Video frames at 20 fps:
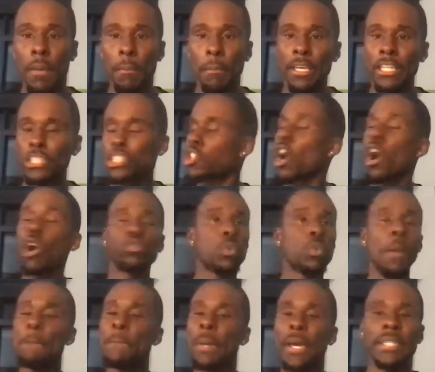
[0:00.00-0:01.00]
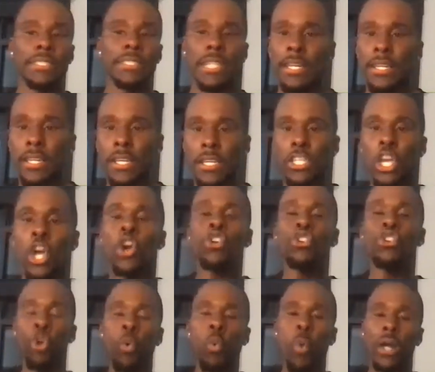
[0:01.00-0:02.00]
Me and Charles, we've been done this.
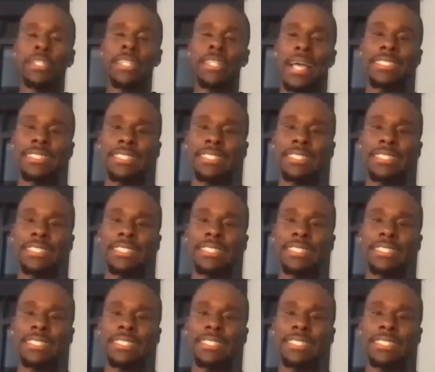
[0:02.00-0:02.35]
You want that